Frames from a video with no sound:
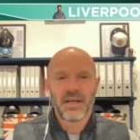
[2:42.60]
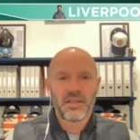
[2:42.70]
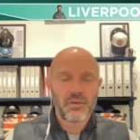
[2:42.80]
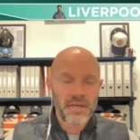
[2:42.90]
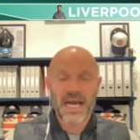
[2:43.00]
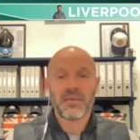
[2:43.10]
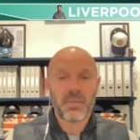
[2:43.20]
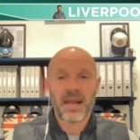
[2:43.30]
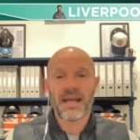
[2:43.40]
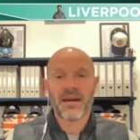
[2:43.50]
you can
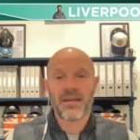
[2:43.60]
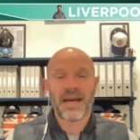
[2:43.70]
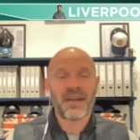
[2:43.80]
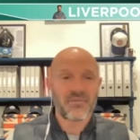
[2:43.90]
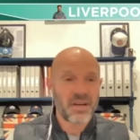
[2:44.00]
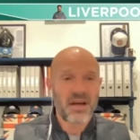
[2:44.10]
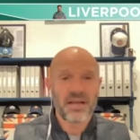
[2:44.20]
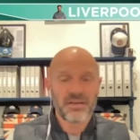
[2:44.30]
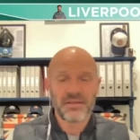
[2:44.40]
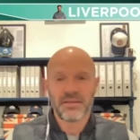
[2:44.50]
play like that and rely
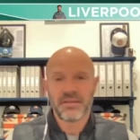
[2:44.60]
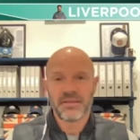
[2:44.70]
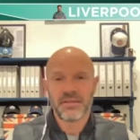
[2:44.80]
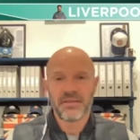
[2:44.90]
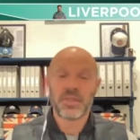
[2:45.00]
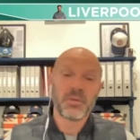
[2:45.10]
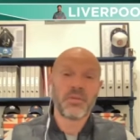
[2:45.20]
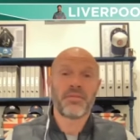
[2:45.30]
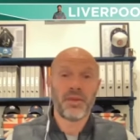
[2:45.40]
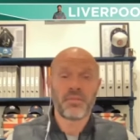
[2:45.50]
on 2 or
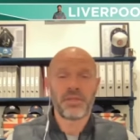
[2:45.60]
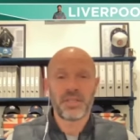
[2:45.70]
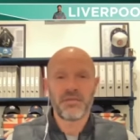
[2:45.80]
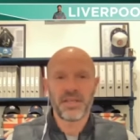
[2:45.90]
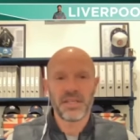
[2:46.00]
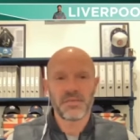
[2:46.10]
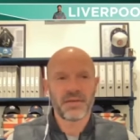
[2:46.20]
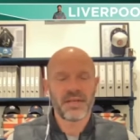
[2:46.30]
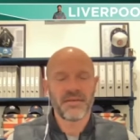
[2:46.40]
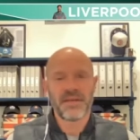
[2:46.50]
3 opportunities
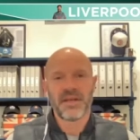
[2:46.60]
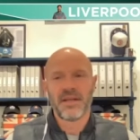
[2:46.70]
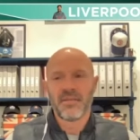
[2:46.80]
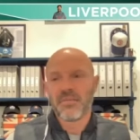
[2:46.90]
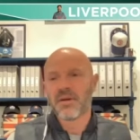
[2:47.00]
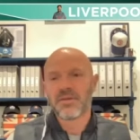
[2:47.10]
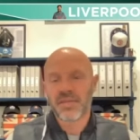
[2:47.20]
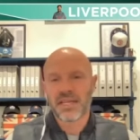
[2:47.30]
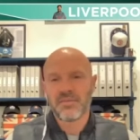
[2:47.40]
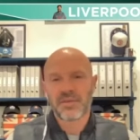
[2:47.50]
where most
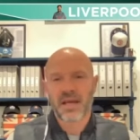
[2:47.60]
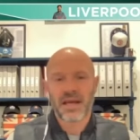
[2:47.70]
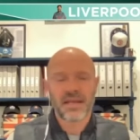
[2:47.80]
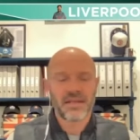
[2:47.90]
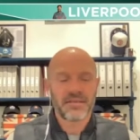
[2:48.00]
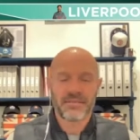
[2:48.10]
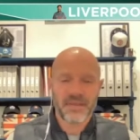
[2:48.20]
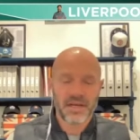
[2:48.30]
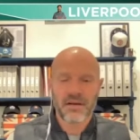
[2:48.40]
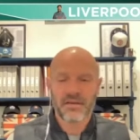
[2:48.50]
teams, like,
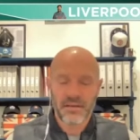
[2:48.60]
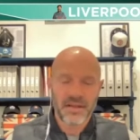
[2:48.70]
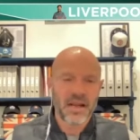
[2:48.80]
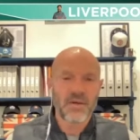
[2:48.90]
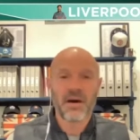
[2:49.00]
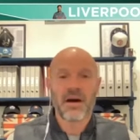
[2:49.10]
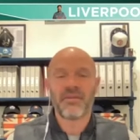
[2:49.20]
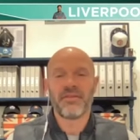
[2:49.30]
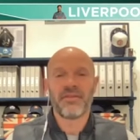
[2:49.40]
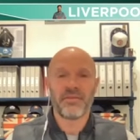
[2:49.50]
you know, in the lower
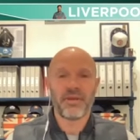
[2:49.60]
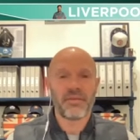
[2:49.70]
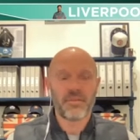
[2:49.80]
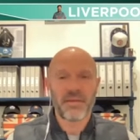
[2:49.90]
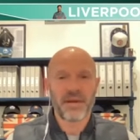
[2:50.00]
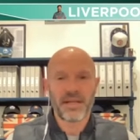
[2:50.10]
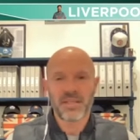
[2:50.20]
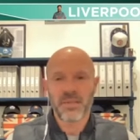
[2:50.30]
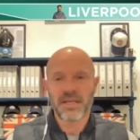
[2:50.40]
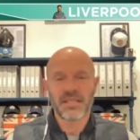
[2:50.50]
half of the Premier League
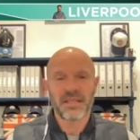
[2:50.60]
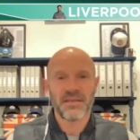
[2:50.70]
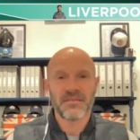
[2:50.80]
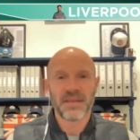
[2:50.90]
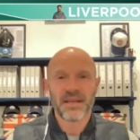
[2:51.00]
especially,